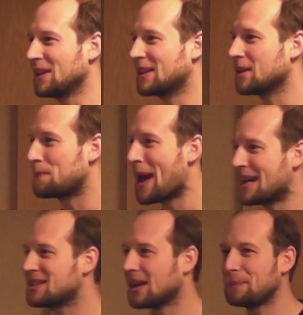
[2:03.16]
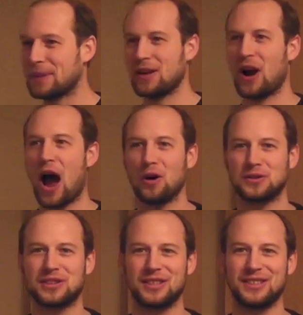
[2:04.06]
like they're pent up in their
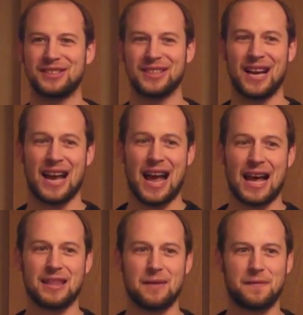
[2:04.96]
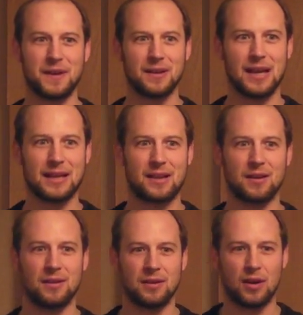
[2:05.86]
houses, and they feel like
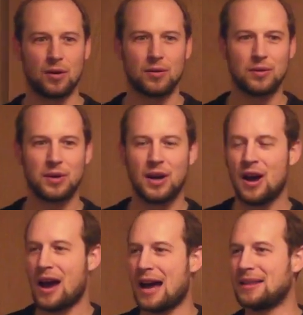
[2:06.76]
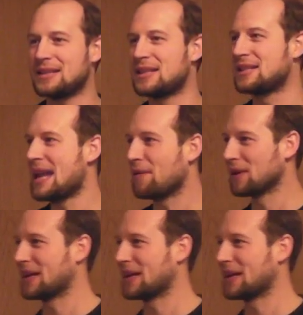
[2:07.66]
they're alone, and this is never